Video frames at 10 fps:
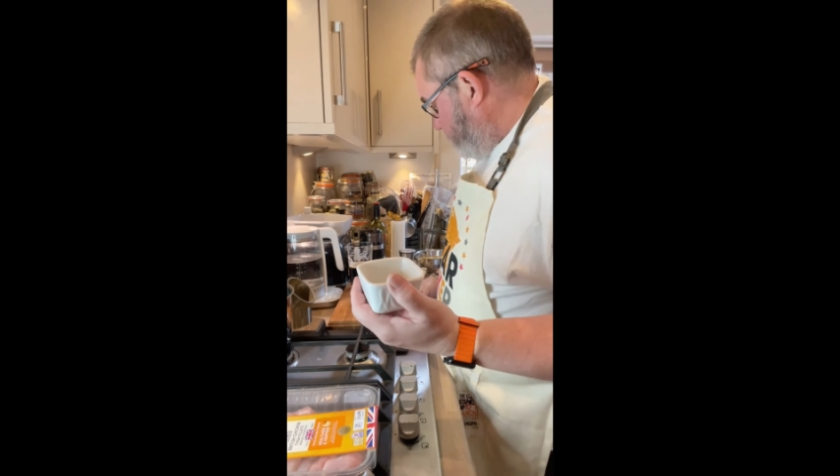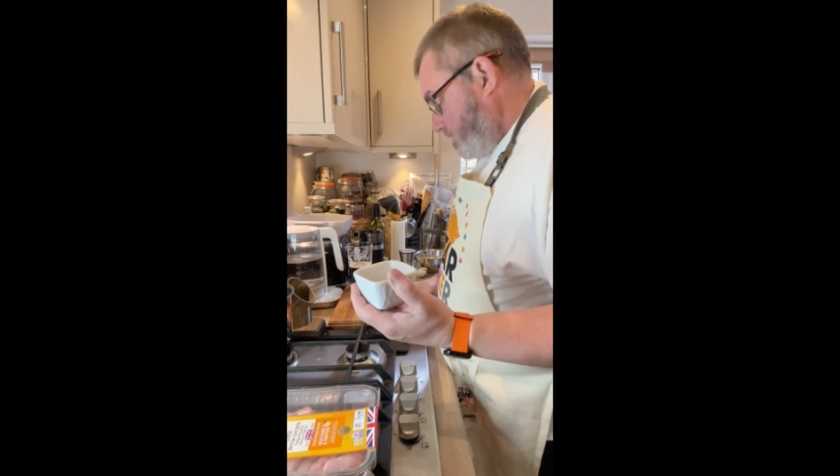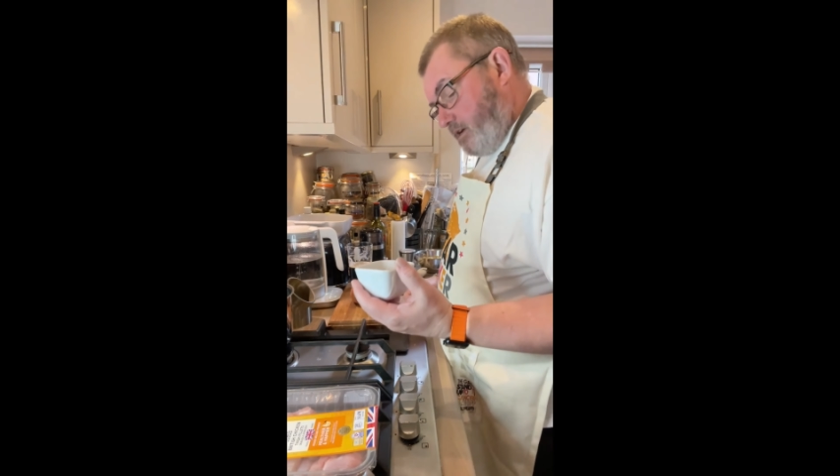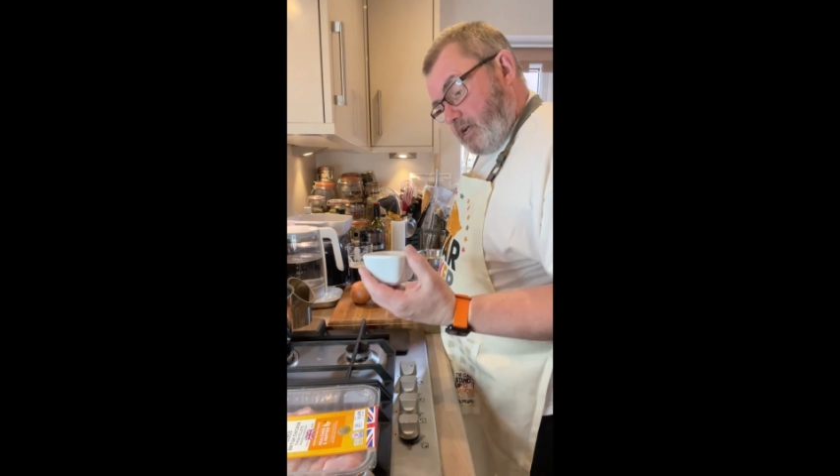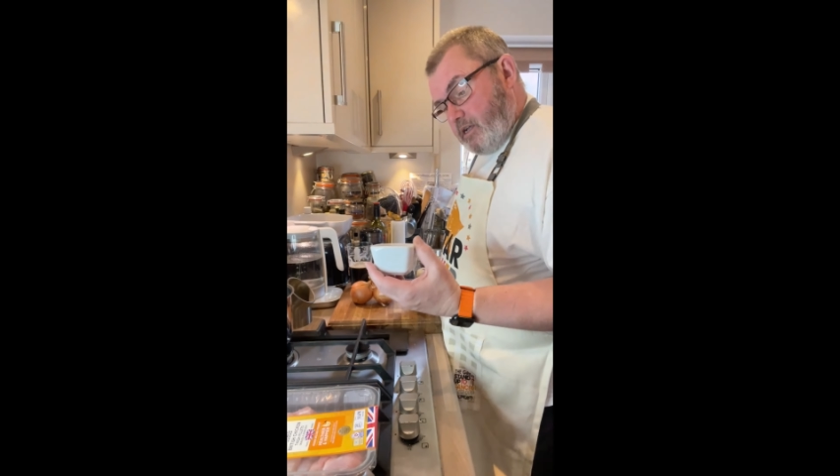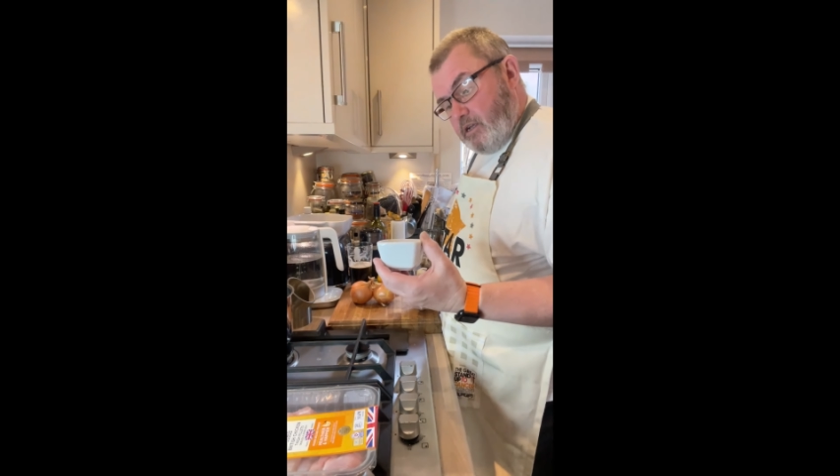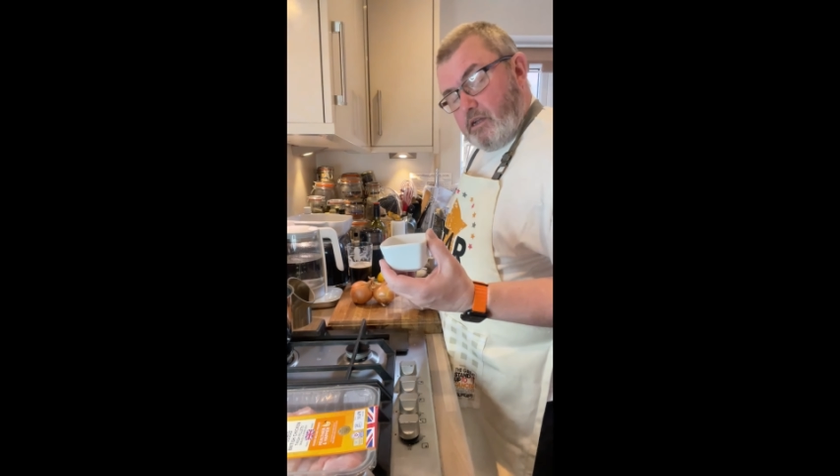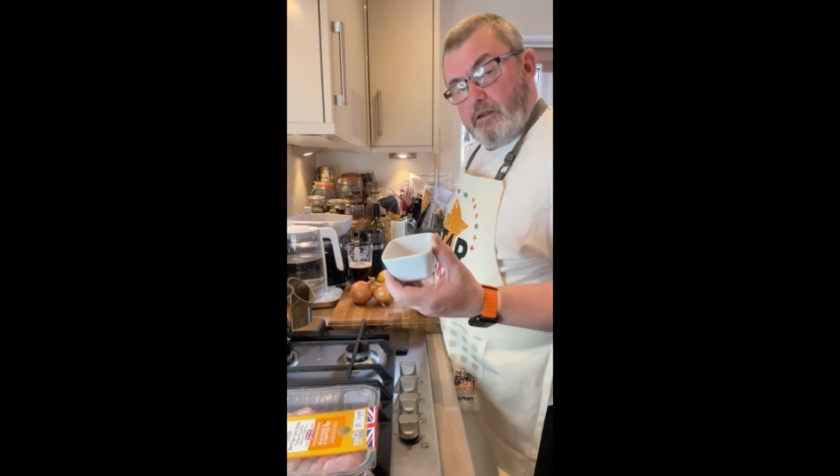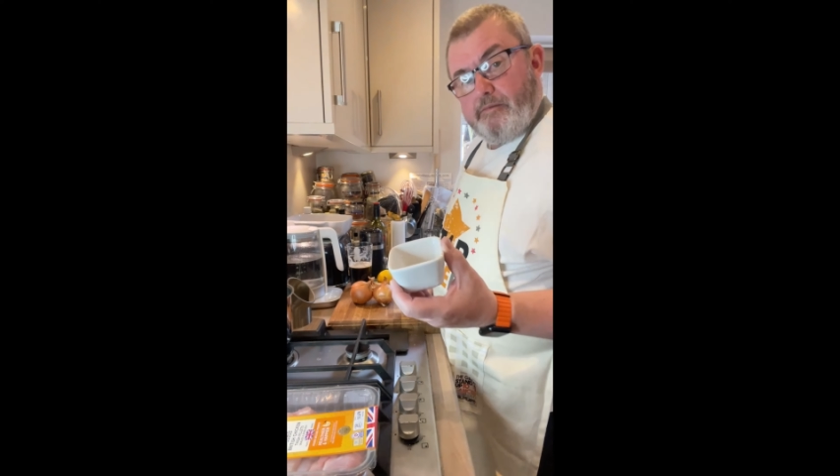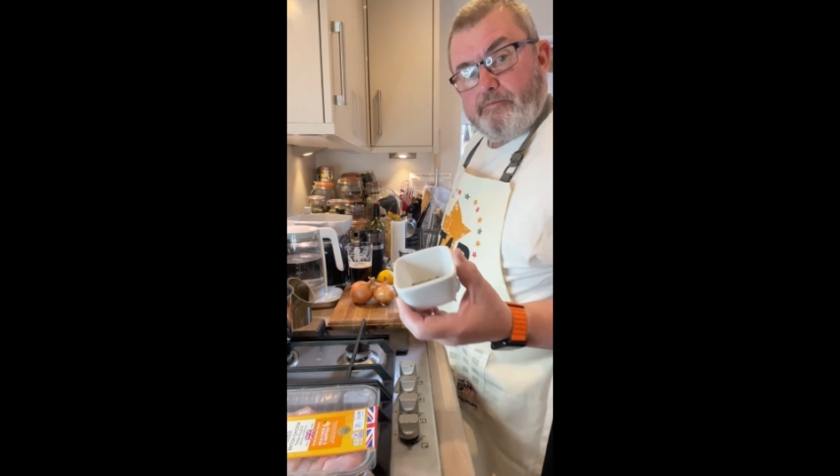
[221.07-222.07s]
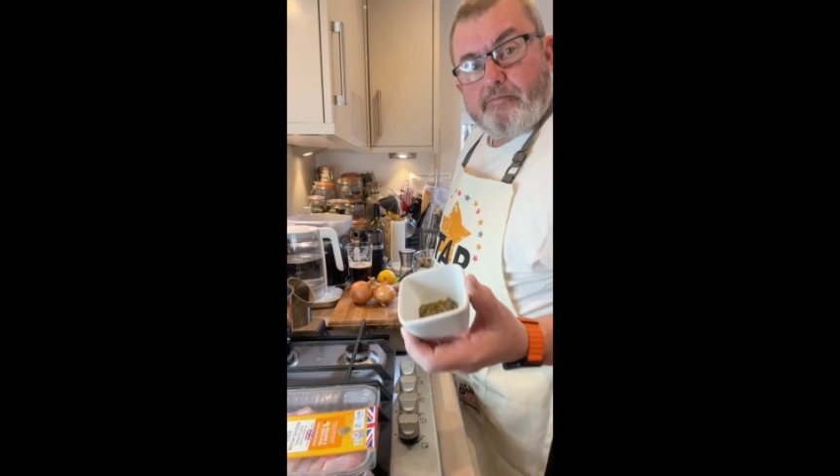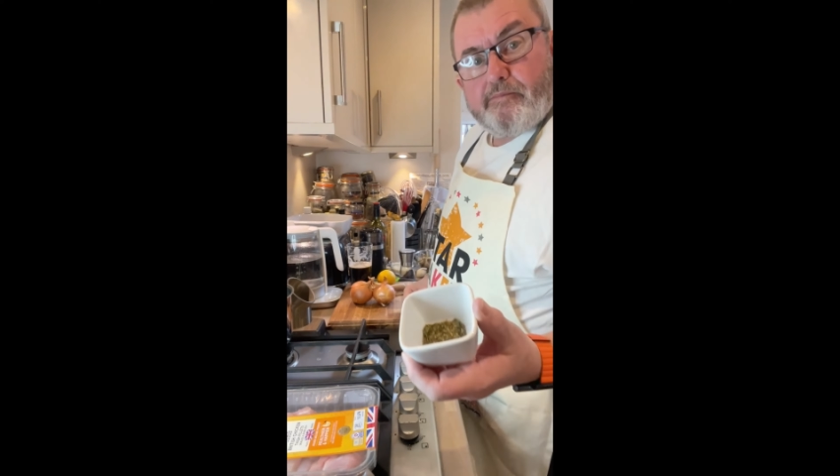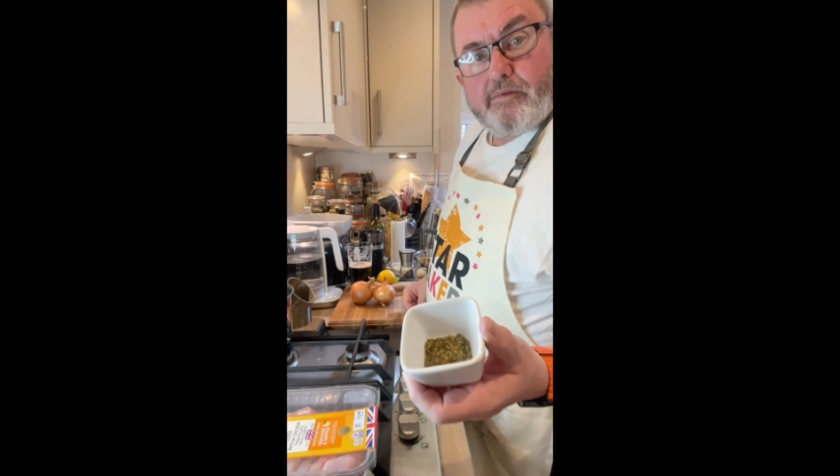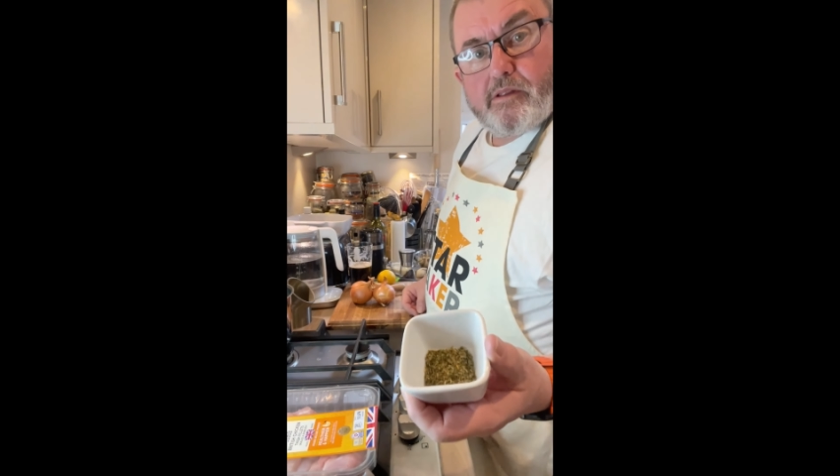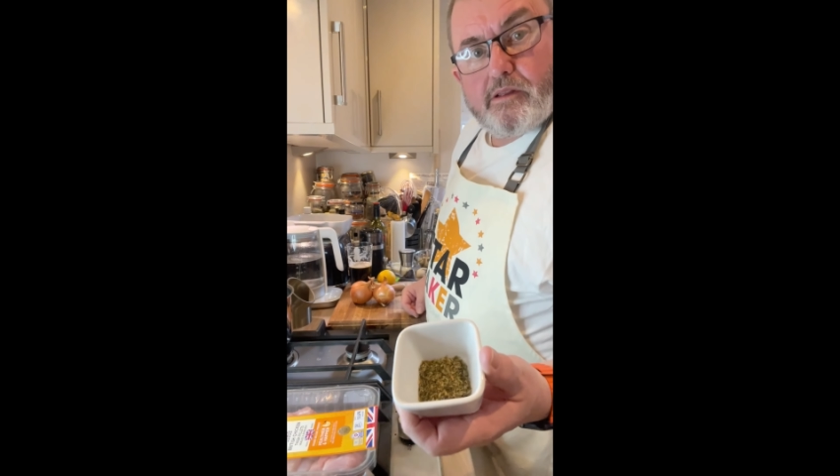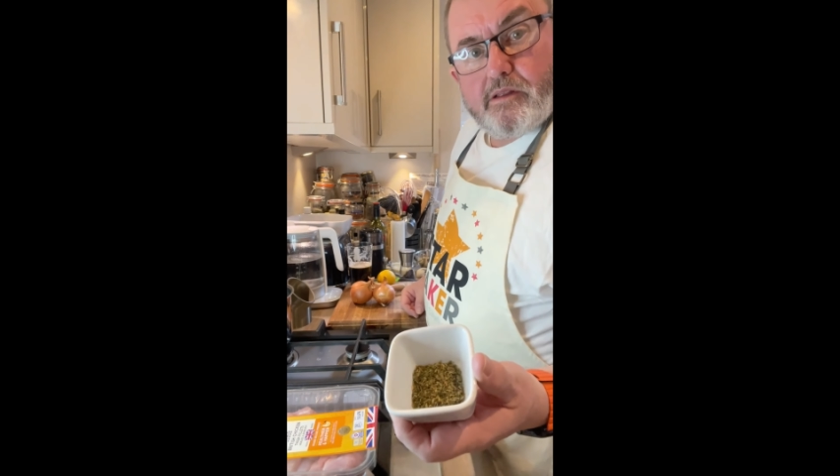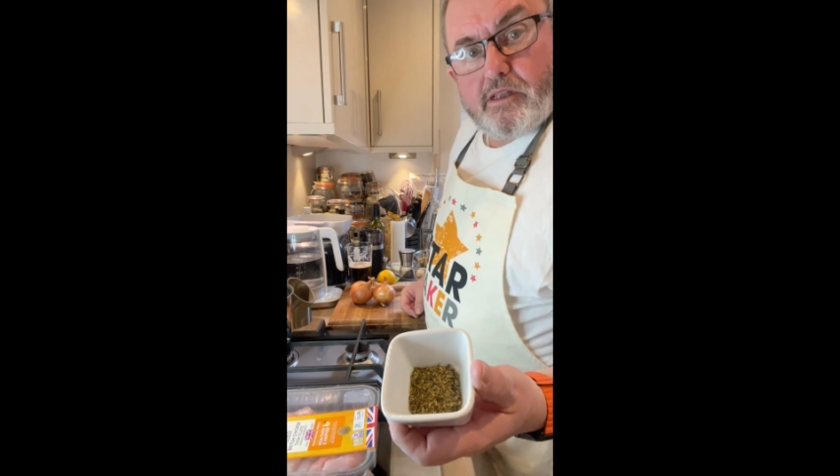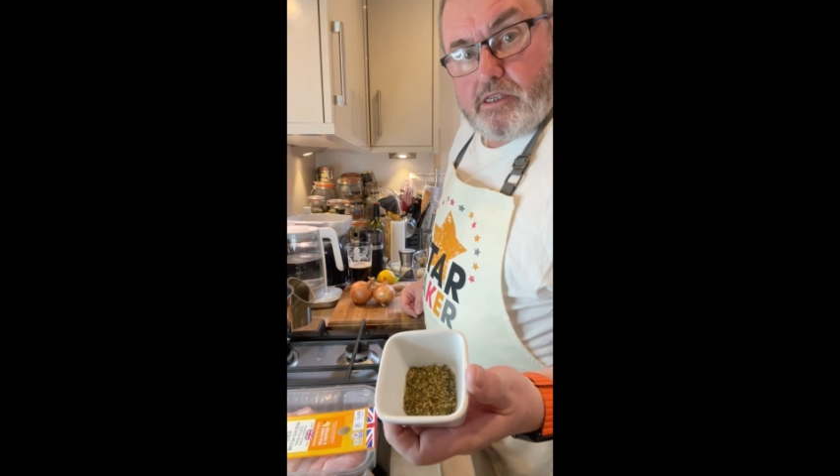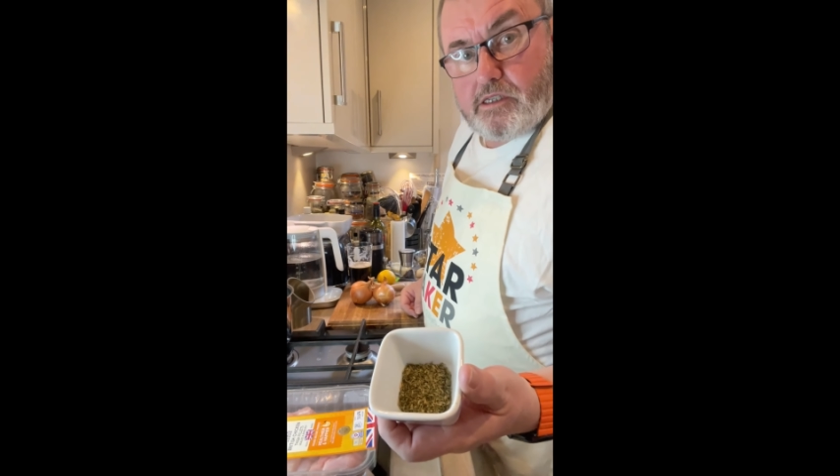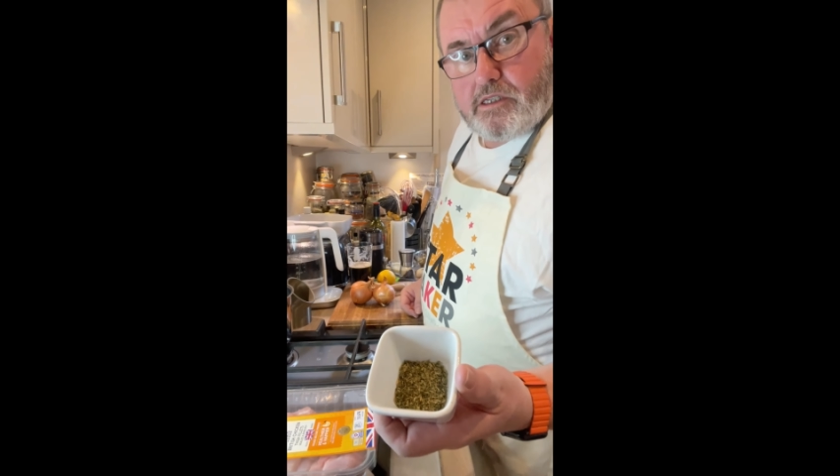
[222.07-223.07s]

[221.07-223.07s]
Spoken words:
Okay, these are